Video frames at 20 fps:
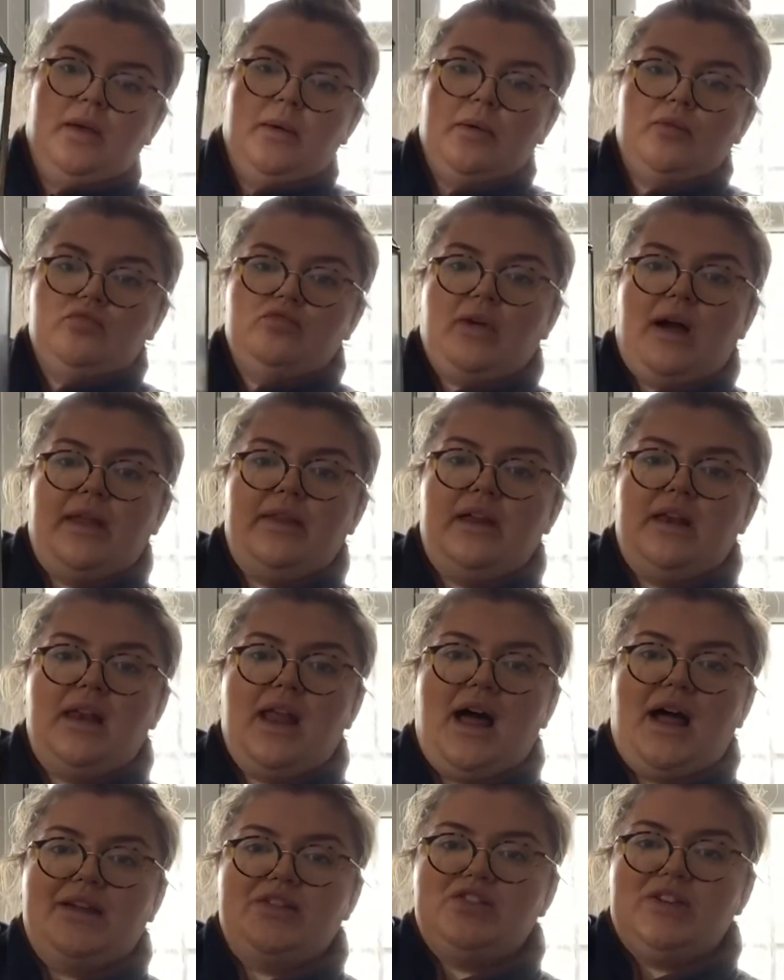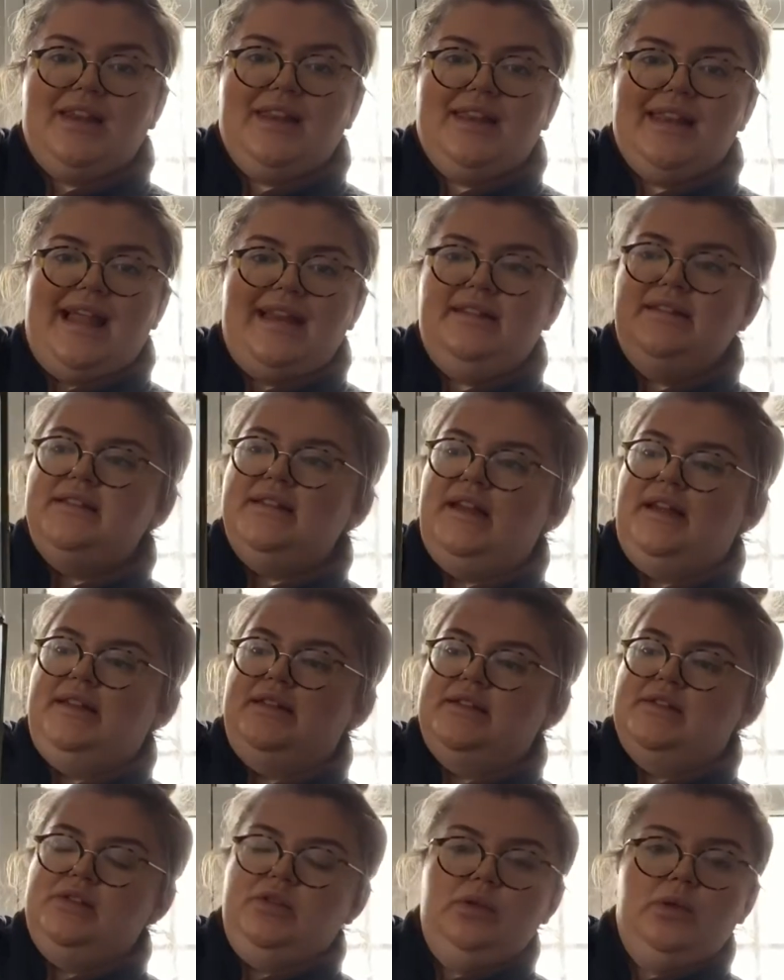rather large
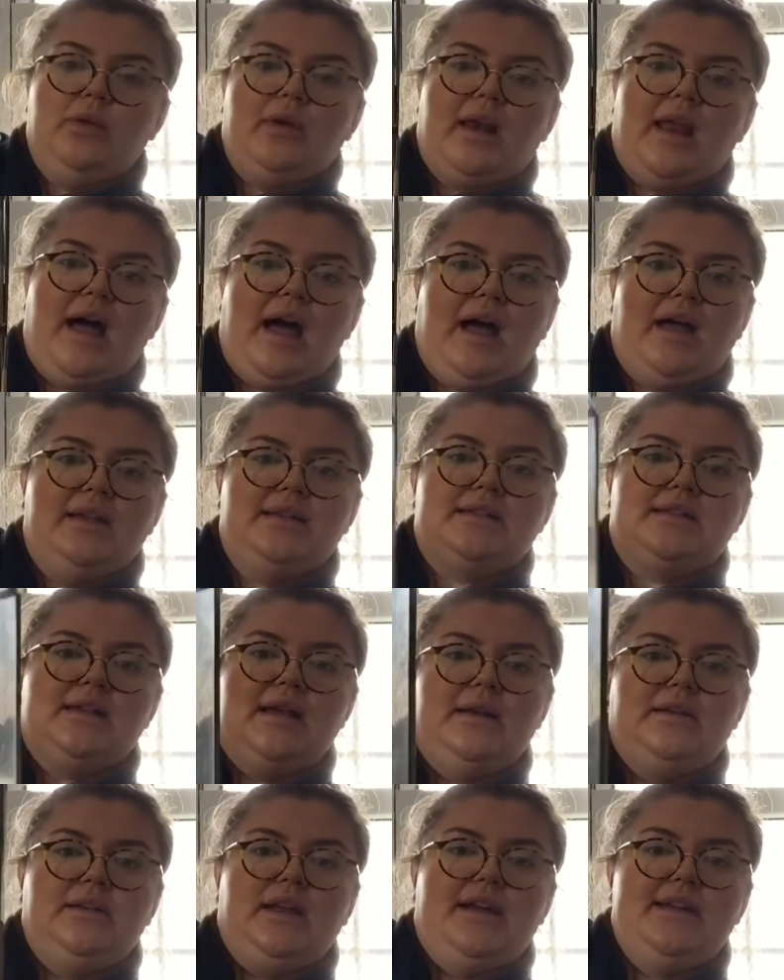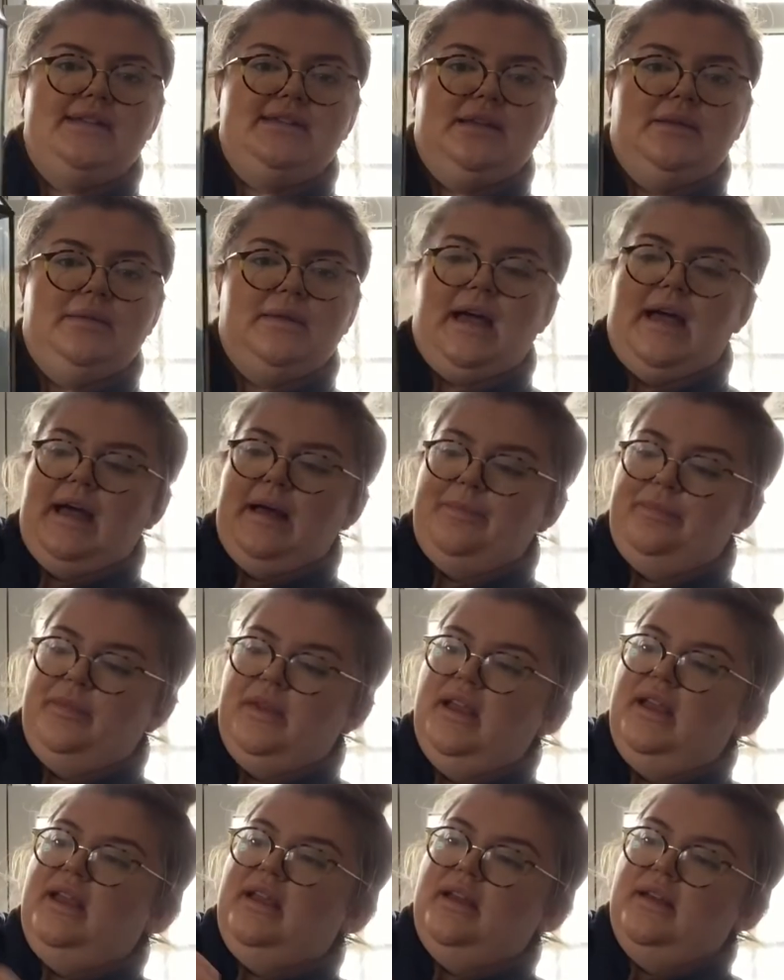lanterns, all glass, nice and um,
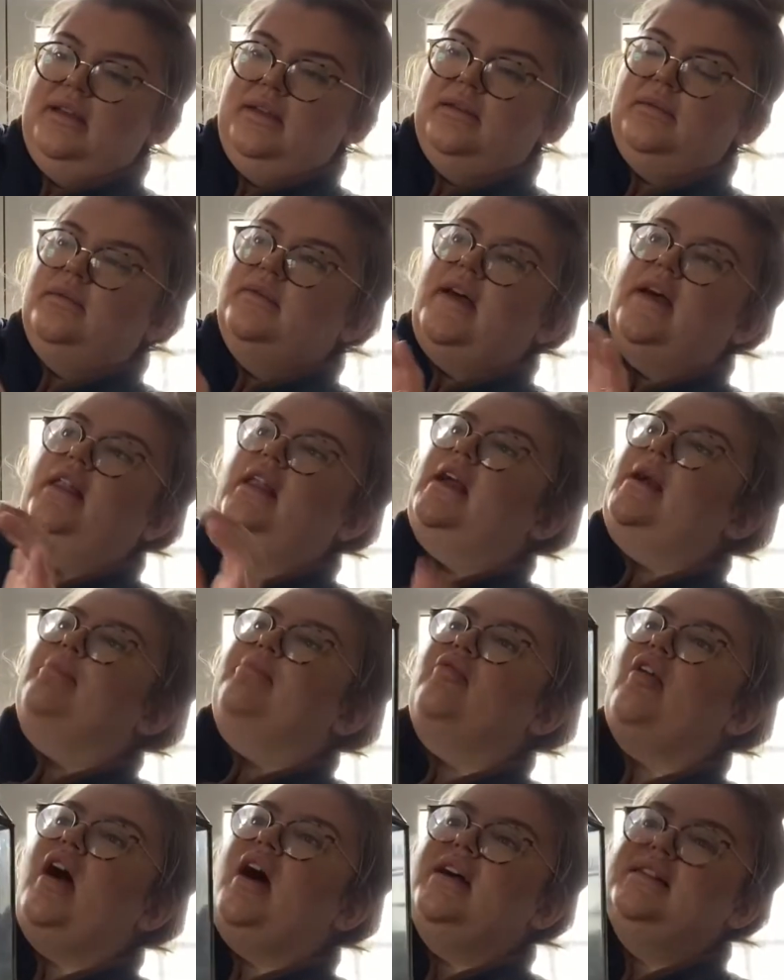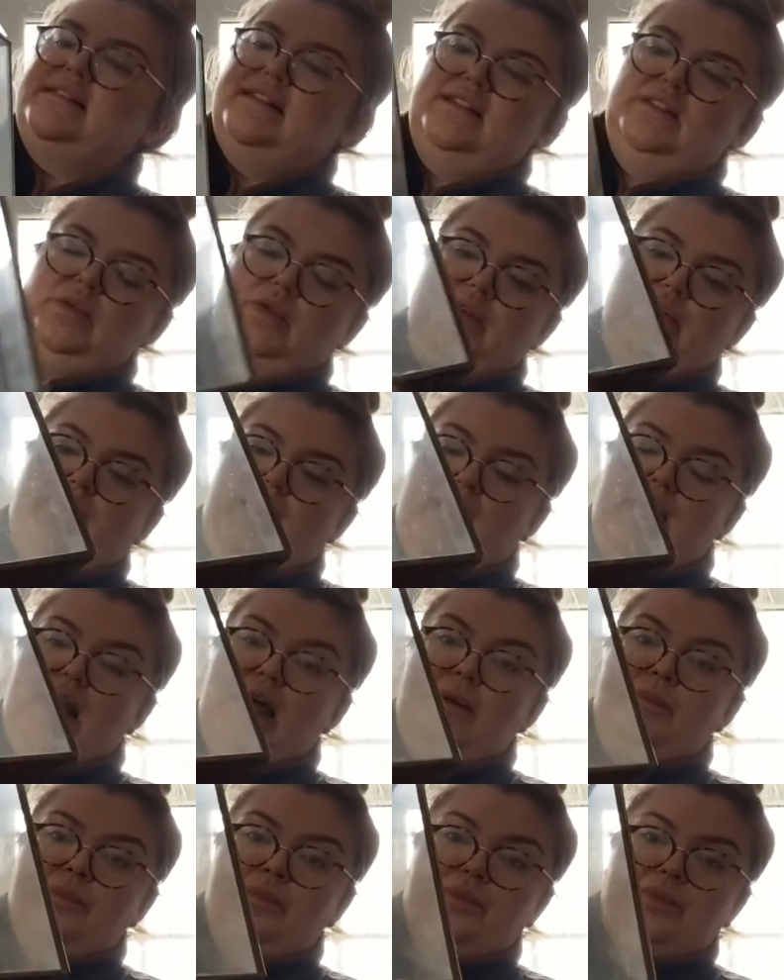they're like a brassy sort of
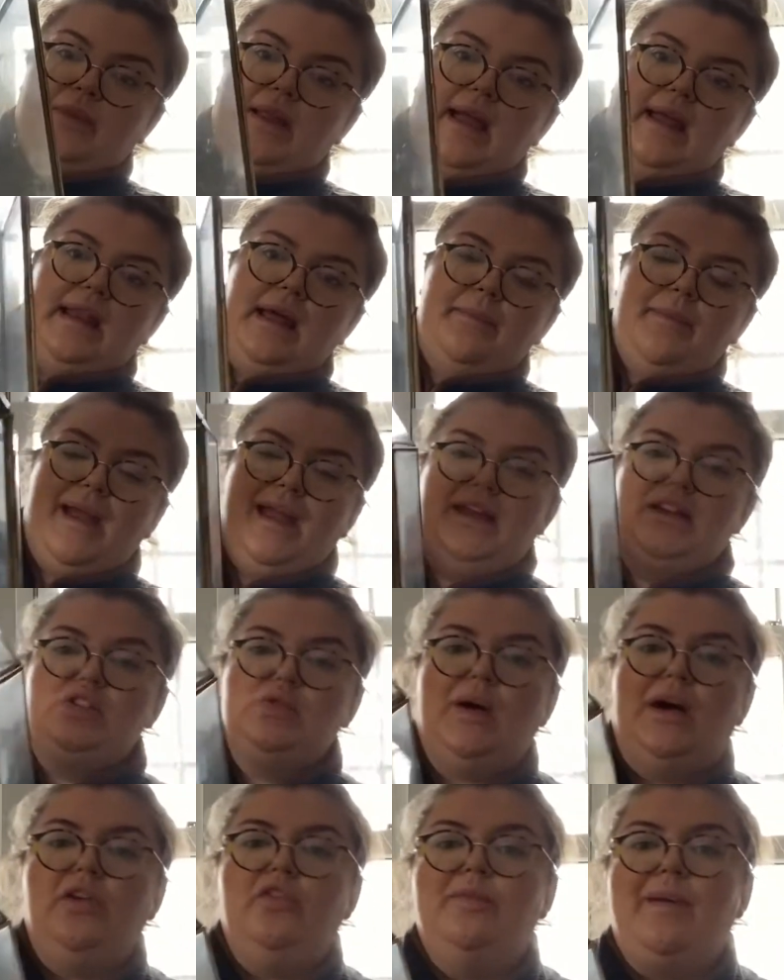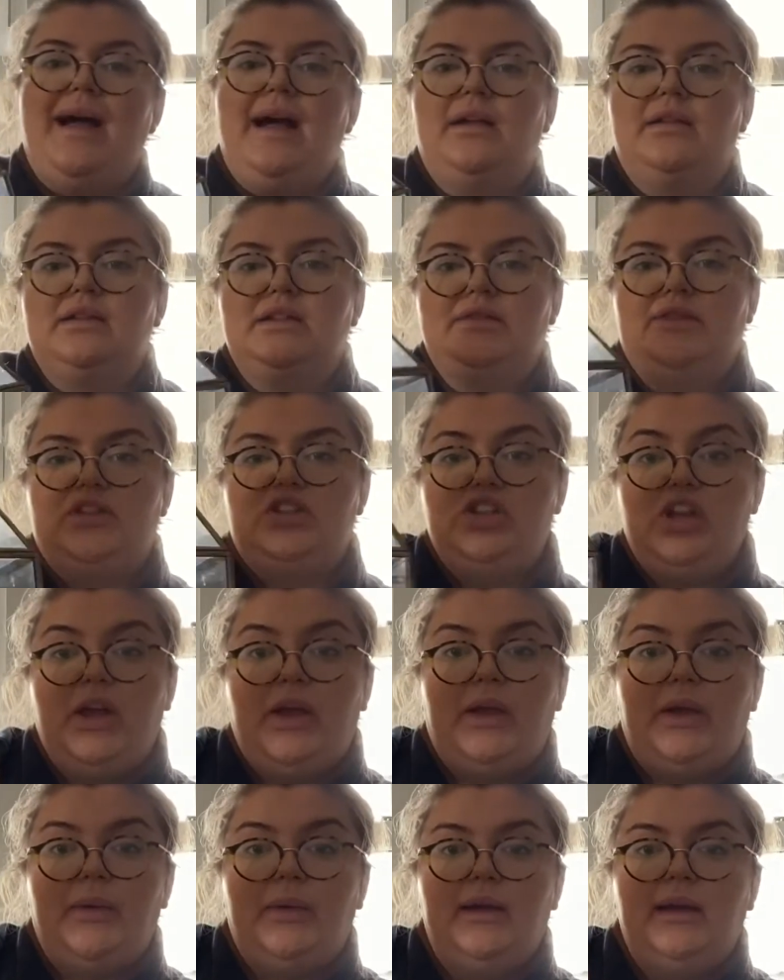colour. And I paid £12 for
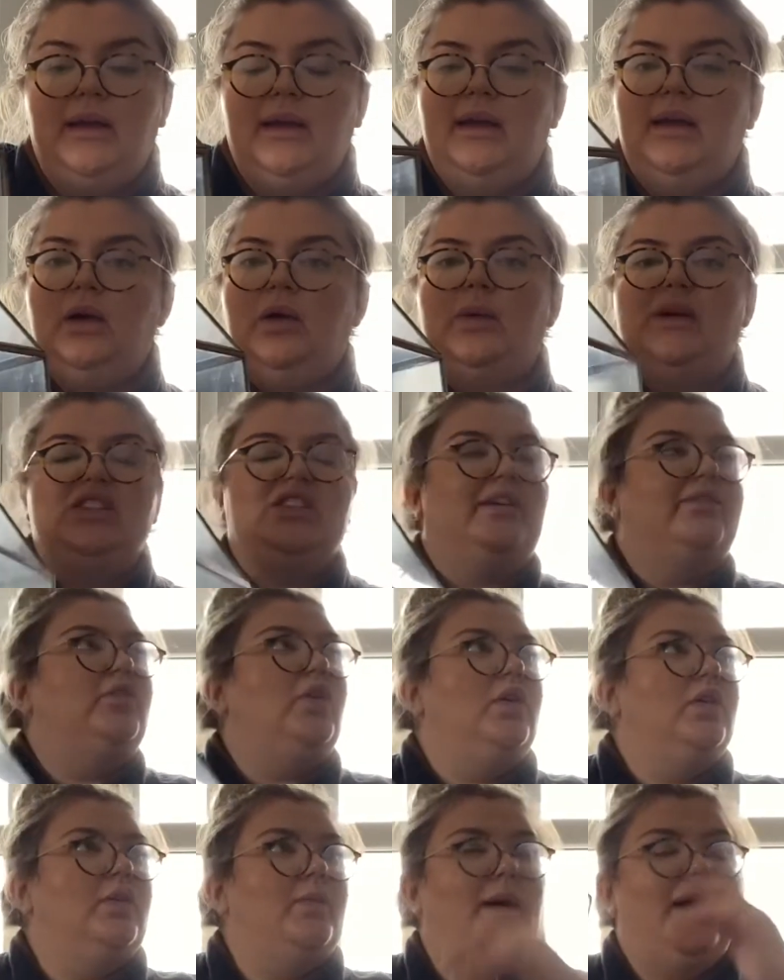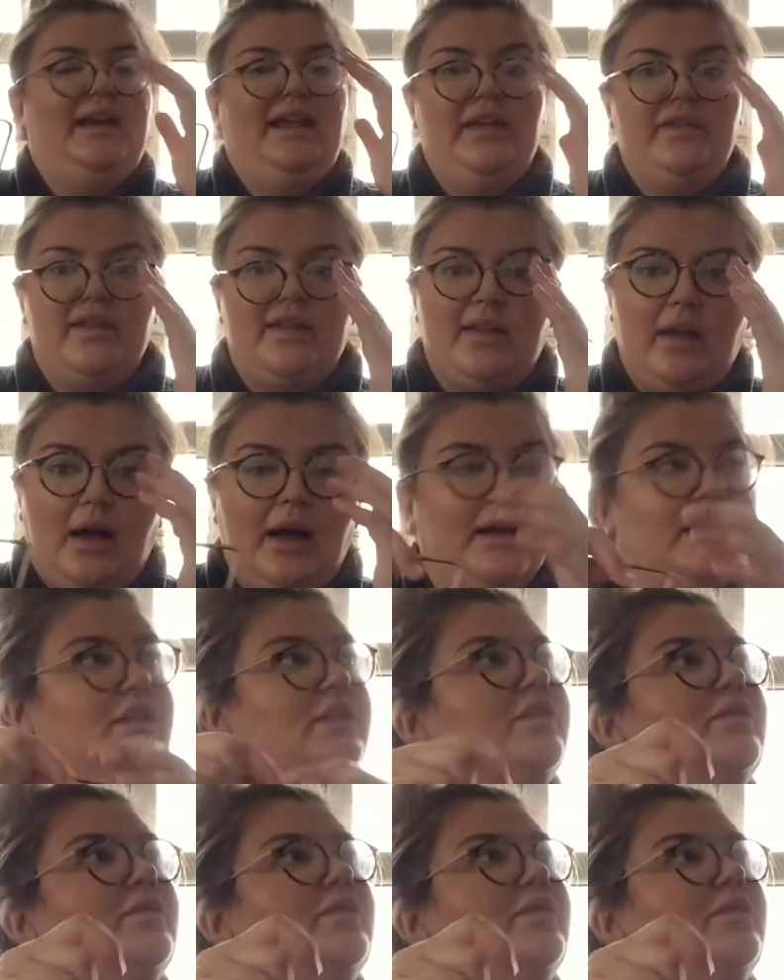two, which I've got one either side of